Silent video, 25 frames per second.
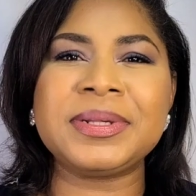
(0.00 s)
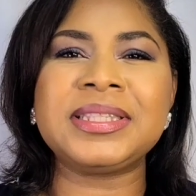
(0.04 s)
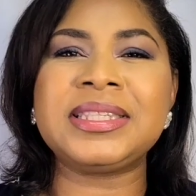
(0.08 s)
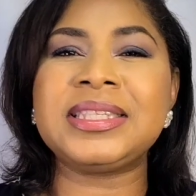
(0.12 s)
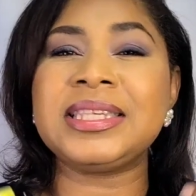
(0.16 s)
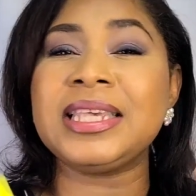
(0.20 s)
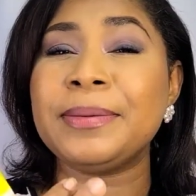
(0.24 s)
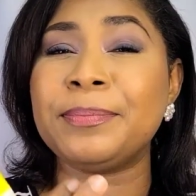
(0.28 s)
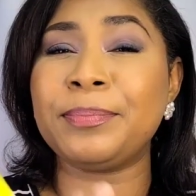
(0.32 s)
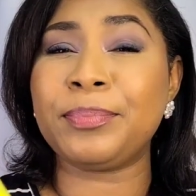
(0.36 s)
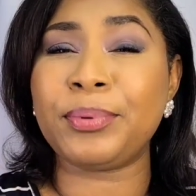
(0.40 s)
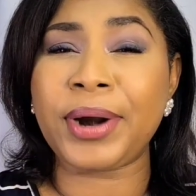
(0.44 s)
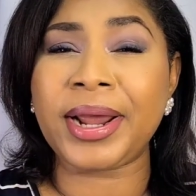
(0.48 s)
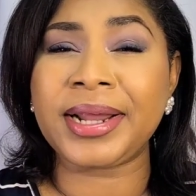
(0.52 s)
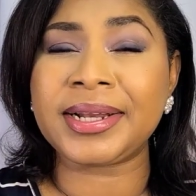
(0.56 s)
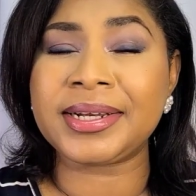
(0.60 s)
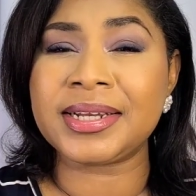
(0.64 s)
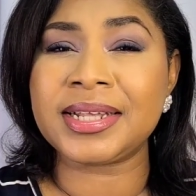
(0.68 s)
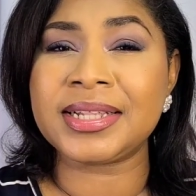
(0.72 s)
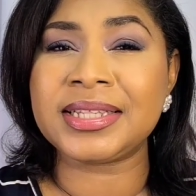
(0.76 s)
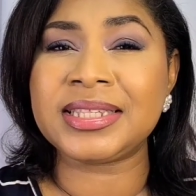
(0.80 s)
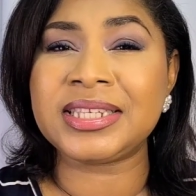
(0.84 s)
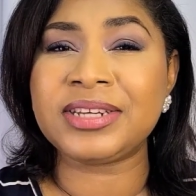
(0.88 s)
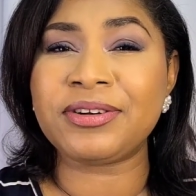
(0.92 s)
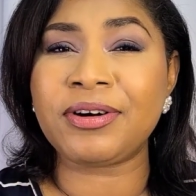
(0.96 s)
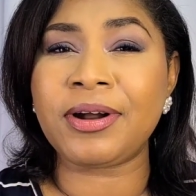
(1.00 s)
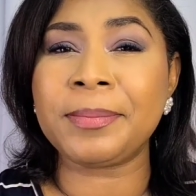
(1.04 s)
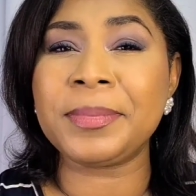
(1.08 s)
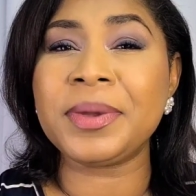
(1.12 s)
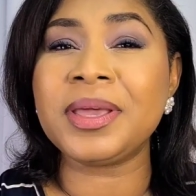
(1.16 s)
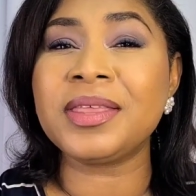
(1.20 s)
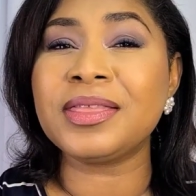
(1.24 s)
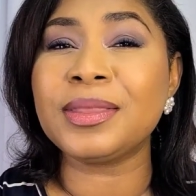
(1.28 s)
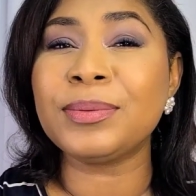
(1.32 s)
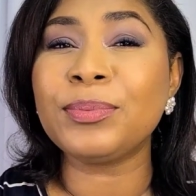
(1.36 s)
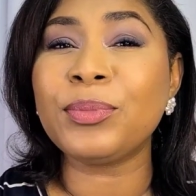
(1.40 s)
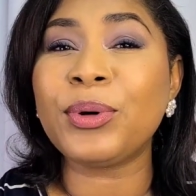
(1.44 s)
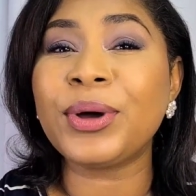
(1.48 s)
C brightening serum in
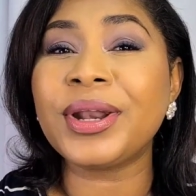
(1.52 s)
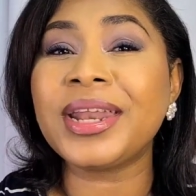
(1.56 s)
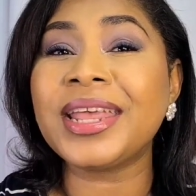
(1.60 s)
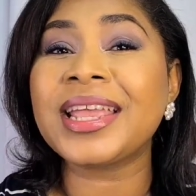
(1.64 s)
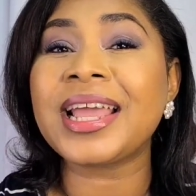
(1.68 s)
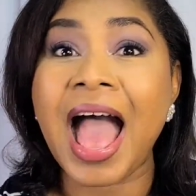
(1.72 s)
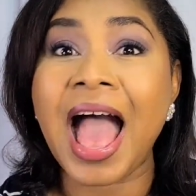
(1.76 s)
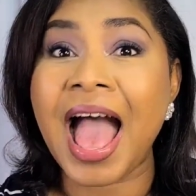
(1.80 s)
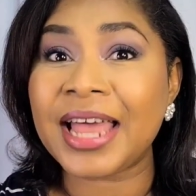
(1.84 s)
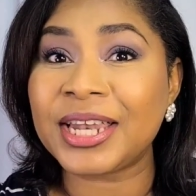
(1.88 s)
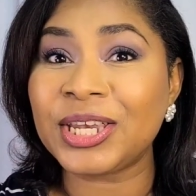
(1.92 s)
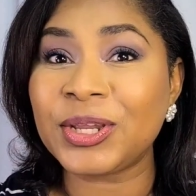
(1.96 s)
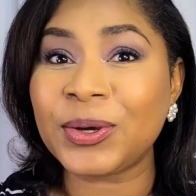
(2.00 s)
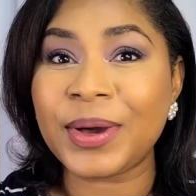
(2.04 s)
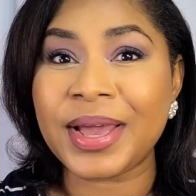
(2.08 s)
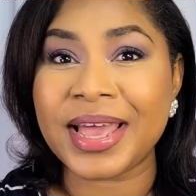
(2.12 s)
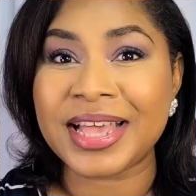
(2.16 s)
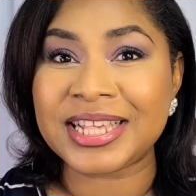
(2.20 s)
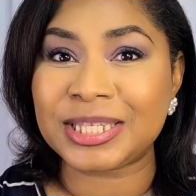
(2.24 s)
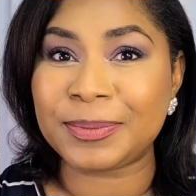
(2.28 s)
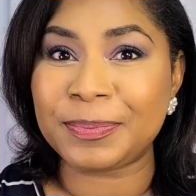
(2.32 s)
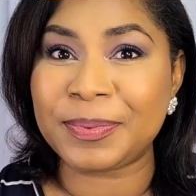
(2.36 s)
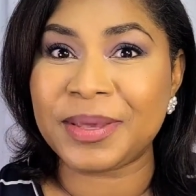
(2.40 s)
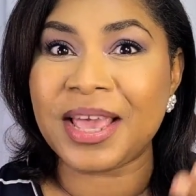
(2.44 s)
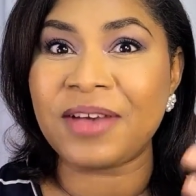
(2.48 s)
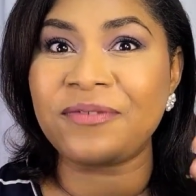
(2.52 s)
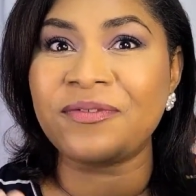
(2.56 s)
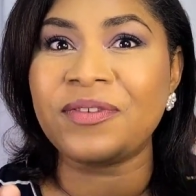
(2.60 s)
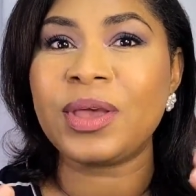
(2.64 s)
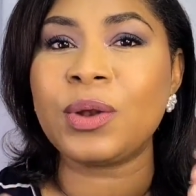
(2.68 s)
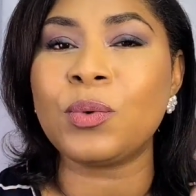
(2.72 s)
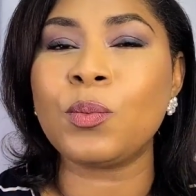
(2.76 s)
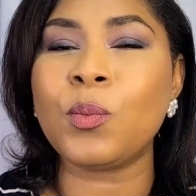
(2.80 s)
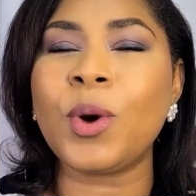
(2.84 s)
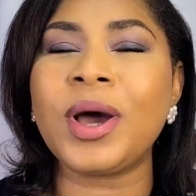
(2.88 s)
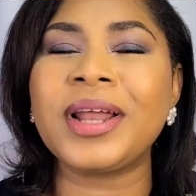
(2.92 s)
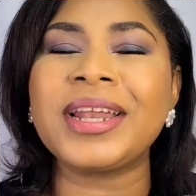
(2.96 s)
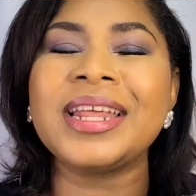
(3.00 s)
the morning and your SPF in
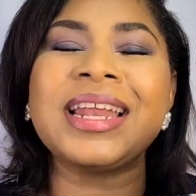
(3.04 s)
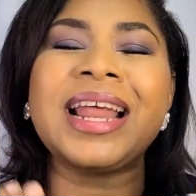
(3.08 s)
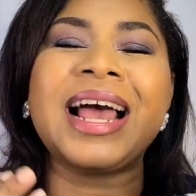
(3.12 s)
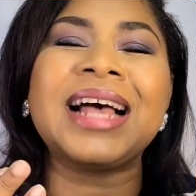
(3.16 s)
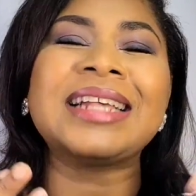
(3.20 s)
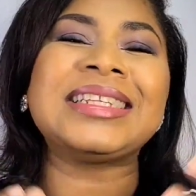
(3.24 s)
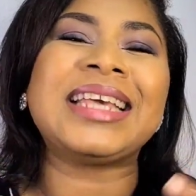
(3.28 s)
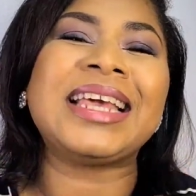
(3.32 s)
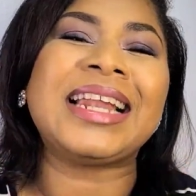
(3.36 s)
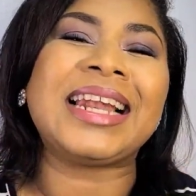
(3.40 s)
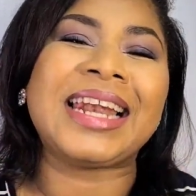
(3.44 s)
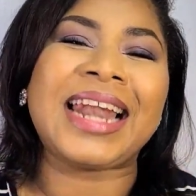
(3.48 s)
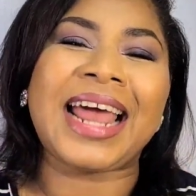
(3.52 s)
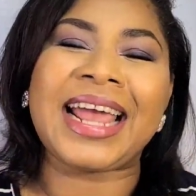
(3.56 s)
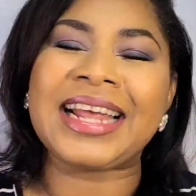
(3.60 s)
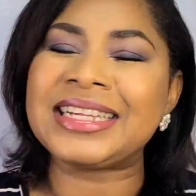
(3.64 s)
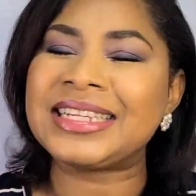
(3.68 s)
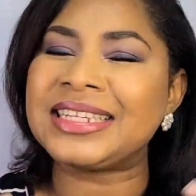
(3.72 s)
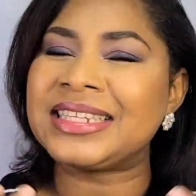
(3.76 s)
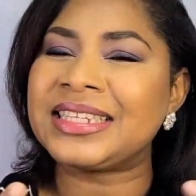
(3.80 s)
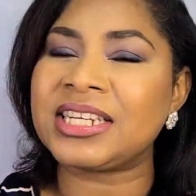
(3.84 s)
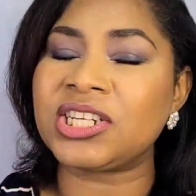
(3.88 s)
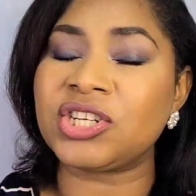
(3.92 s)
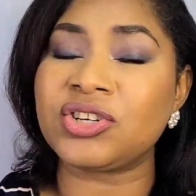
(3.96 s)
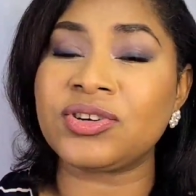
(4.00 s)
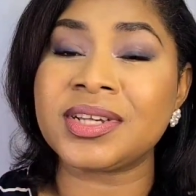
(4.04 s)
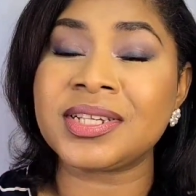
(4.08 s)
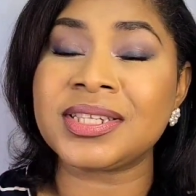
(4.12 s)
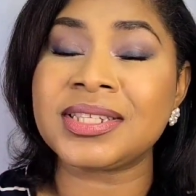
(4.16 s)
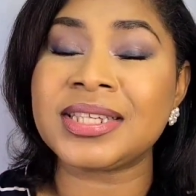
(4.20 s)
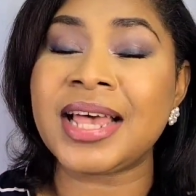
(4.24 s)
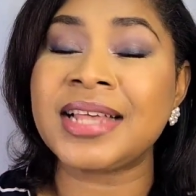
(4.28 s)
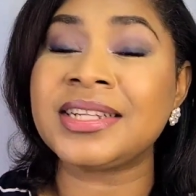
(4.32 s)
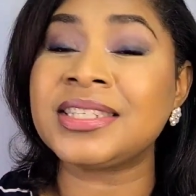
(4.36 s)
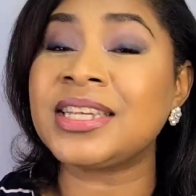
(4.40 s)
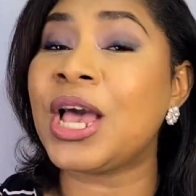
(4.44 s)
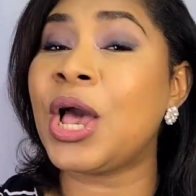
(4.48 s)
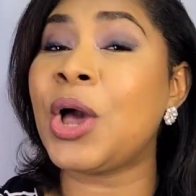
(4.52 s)
one. It has a light citrus
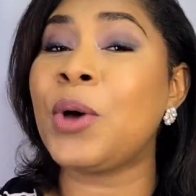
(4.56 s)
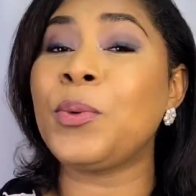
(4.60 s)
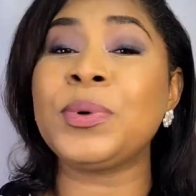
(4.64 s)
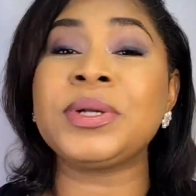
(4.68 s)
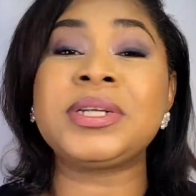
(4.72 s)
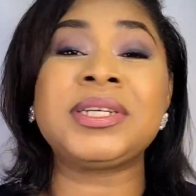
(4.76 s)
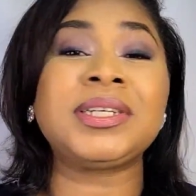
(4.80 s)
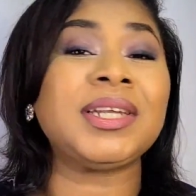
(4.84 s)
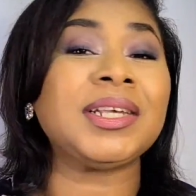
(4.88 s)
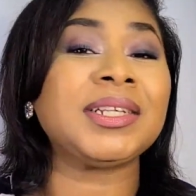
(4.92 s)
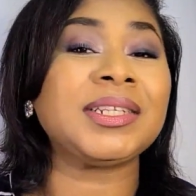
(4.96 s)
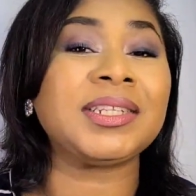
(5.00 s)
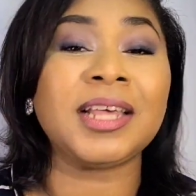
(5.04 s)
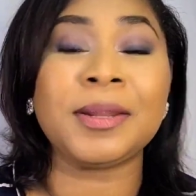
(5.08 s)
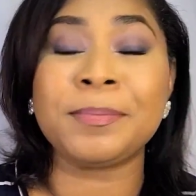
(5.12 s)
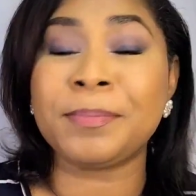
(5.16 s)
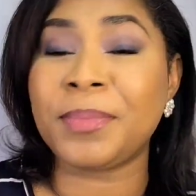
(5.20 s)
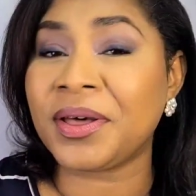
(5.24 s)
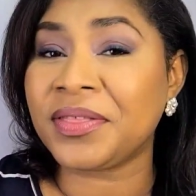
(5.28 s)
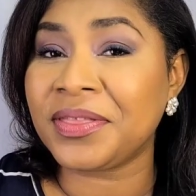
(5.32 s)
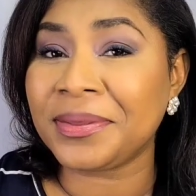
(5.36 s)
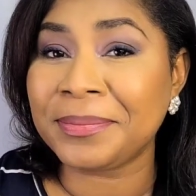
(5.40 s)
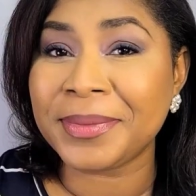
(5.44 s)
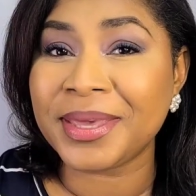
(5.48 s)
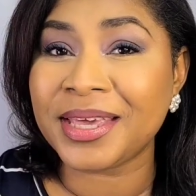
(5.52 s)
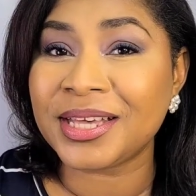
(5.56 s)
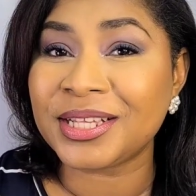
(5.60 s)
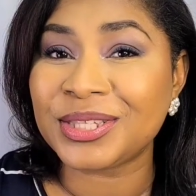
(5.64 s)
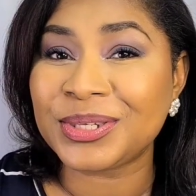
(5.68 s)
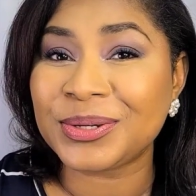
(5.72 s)
scent, which does not bother me at